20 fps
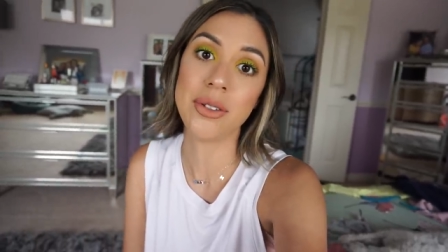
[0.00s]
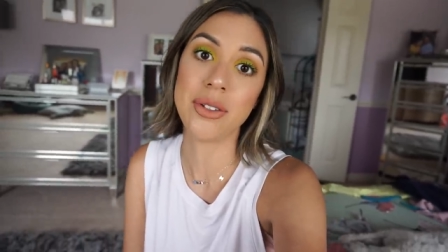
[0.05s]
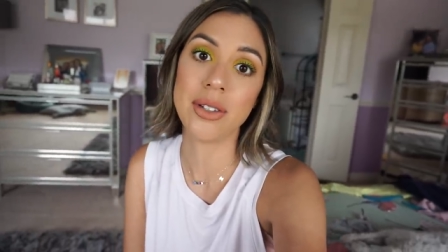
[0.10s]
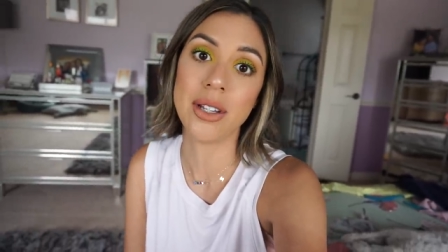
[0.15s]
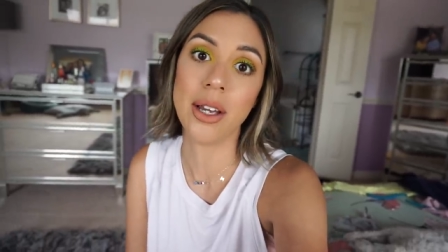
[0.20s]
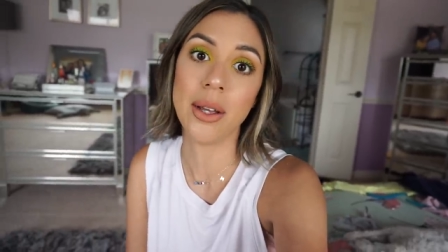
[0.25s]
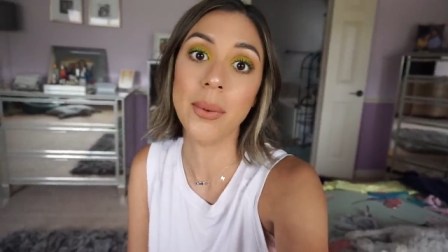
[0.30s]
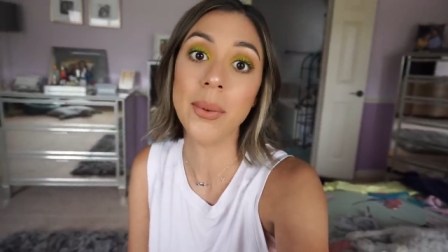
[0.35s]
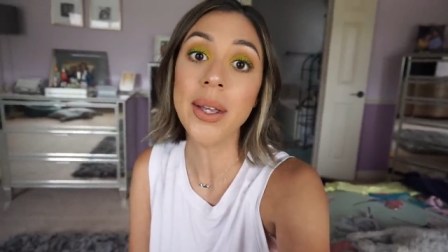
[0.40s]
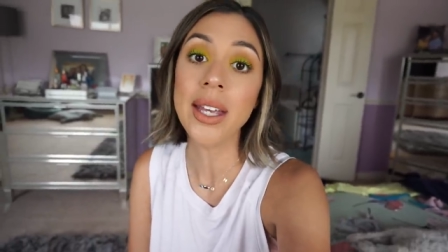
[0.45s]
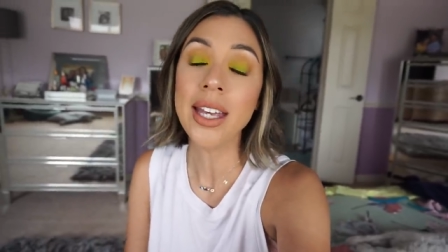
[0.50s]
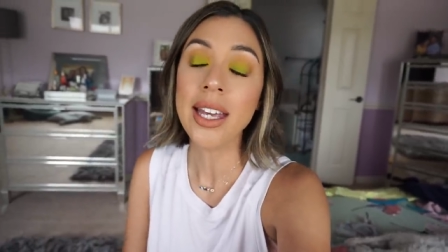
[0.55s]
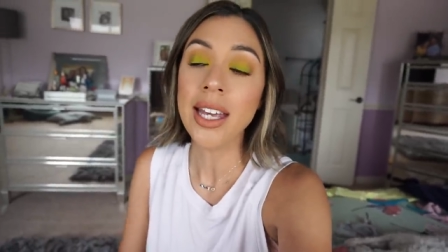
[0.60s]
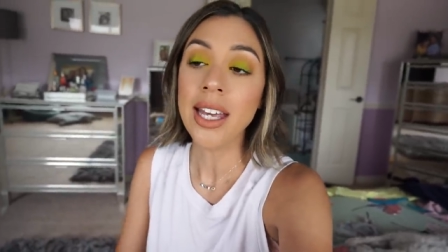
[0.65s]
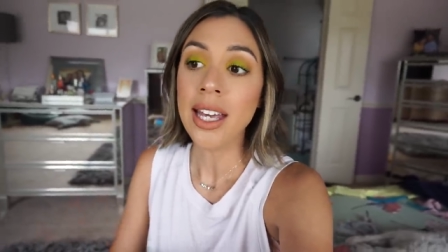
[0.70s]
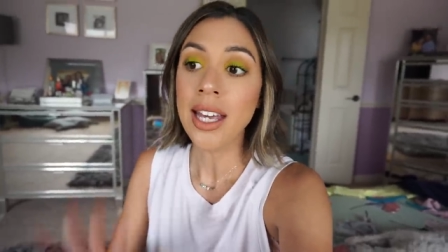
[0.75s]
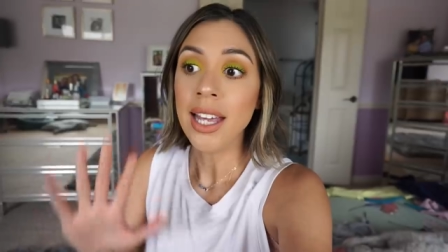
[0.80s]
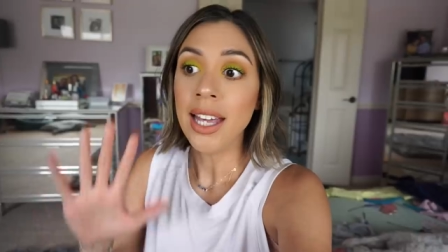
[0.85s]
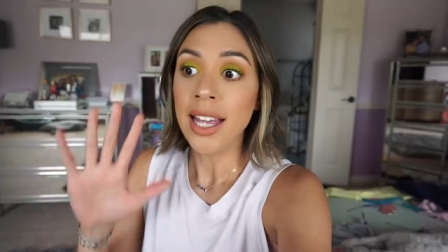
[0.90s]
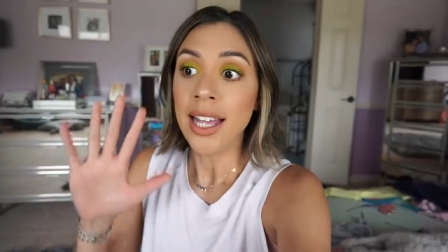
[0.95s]
So
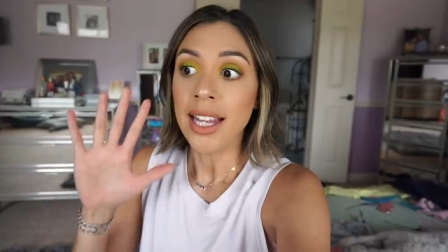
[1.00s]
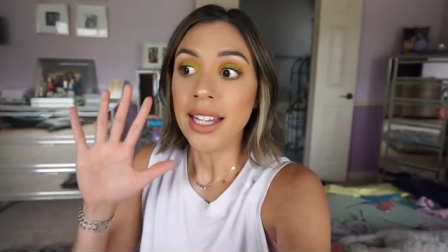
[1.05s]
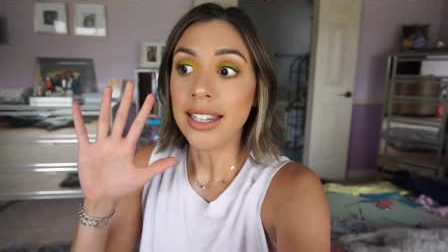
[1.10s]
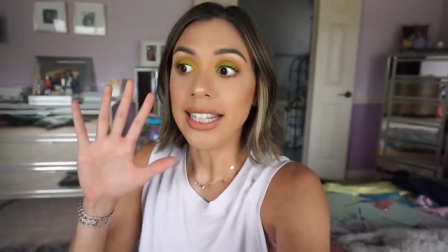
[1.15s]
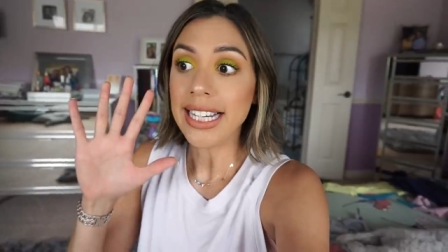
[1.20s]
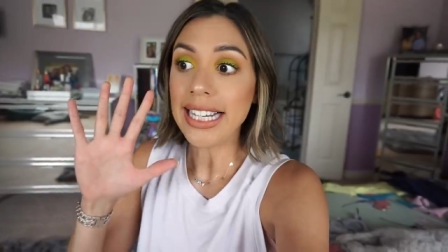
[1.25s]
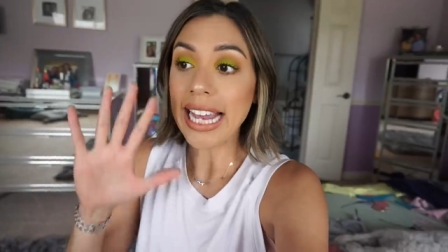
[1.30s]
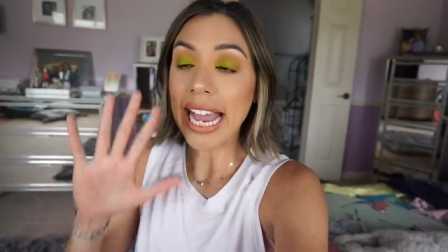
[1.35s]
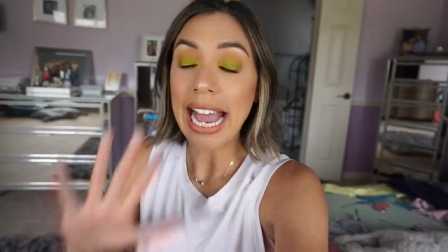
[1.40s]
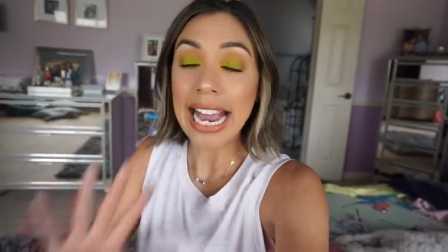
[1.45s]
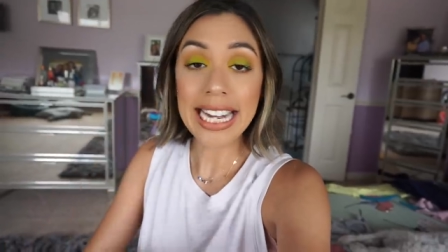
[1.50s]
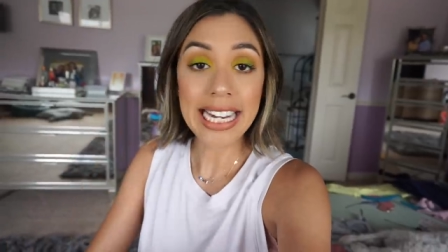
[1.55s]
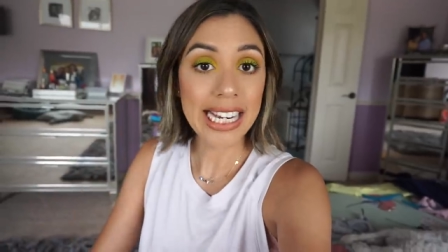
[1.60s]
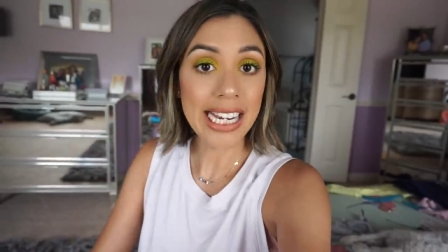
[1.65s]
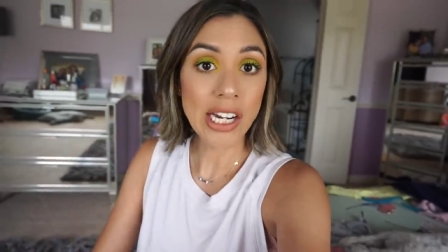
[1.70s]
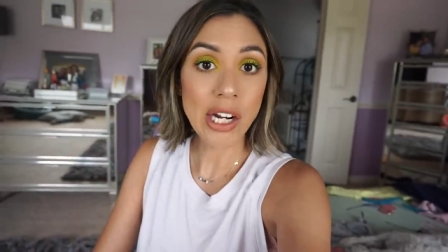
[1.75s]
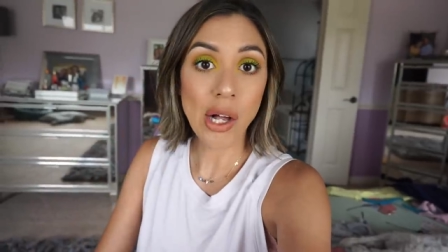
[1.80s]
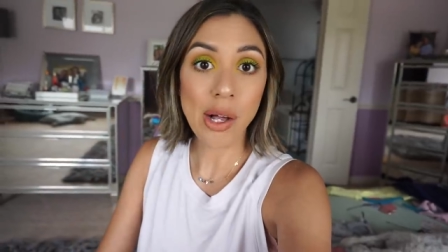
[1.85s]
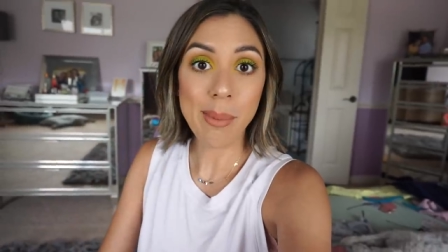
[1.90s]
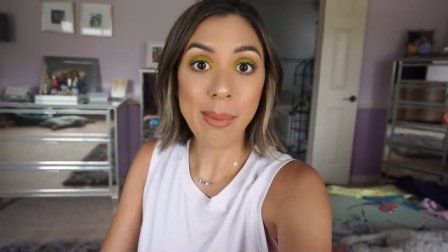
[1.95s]
like any
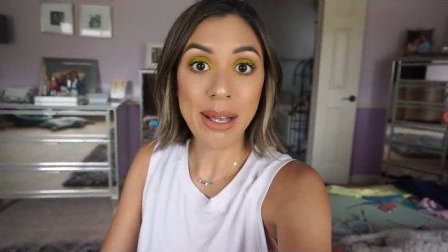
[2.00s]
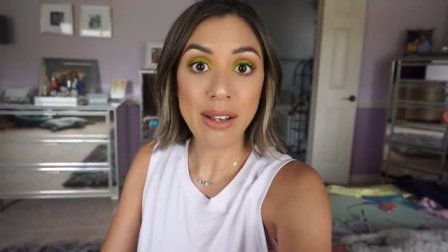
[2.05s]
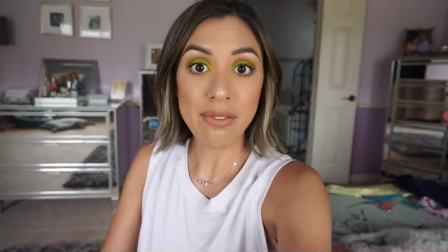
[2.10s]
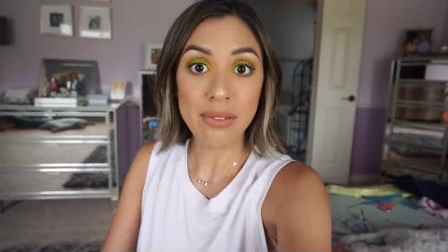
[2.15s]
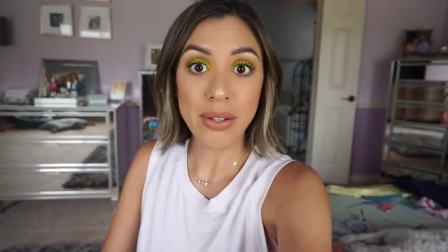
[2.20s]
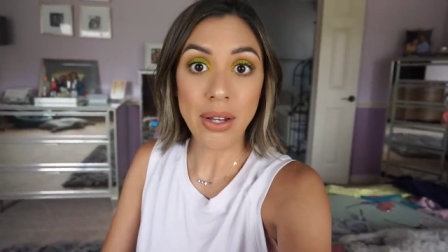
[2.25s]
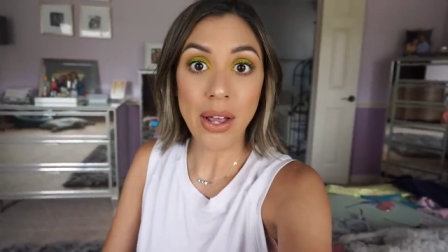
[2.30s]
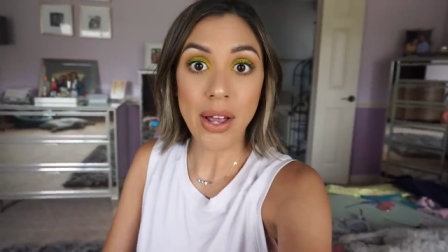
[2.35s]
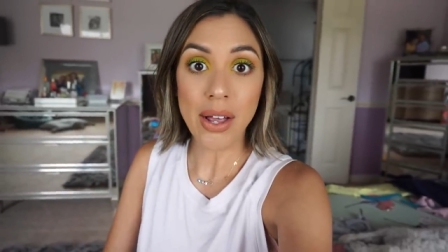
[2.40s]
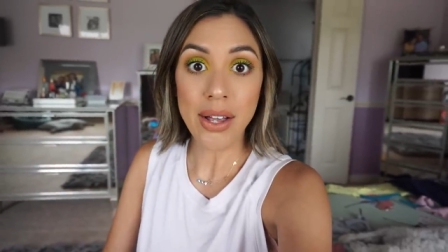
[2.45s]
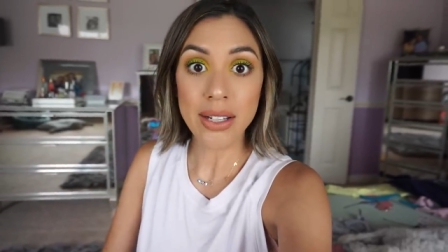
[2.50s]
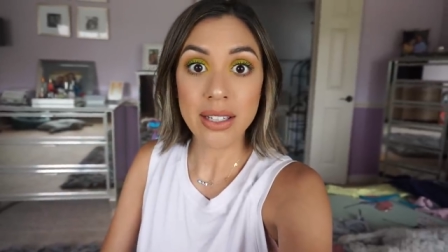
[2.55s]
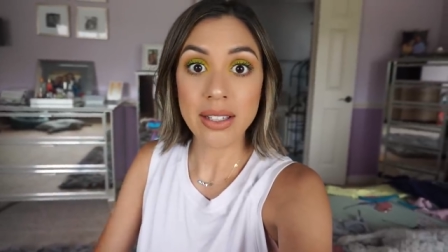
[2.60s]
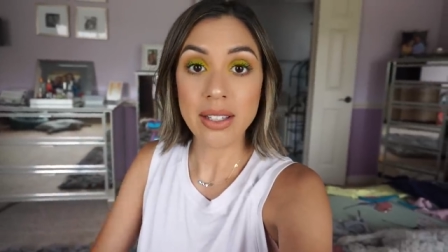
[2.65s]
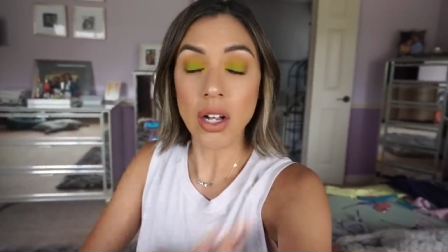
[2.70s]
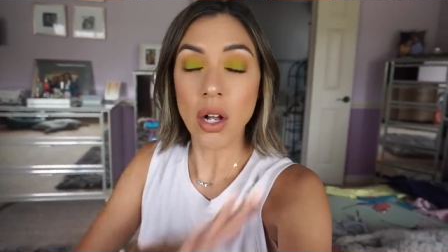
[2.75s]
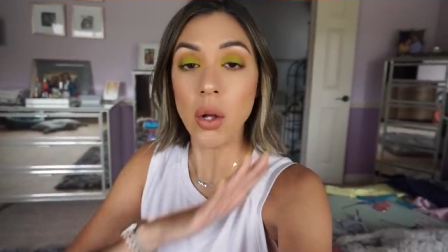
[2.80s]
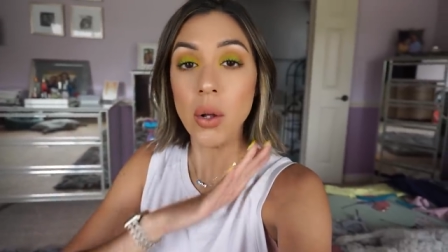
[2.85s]
and all my vlogs,